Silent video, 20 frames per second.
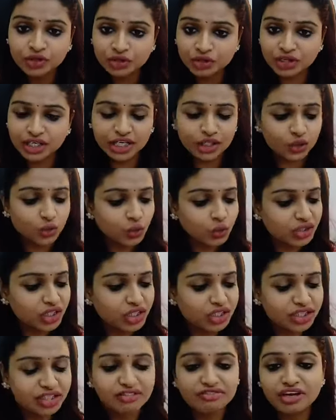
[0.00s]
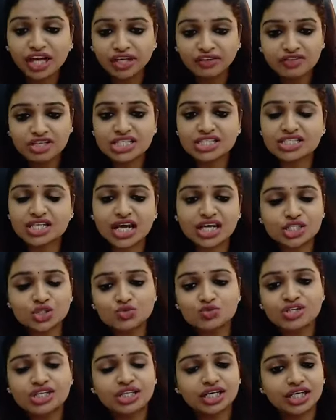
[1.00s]
Okay, 235 it starts
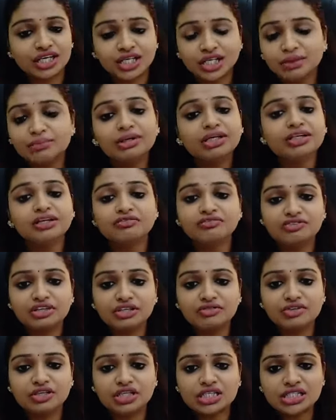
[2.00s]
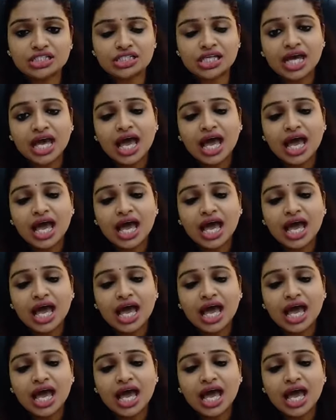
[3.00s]
with intermittent fevers.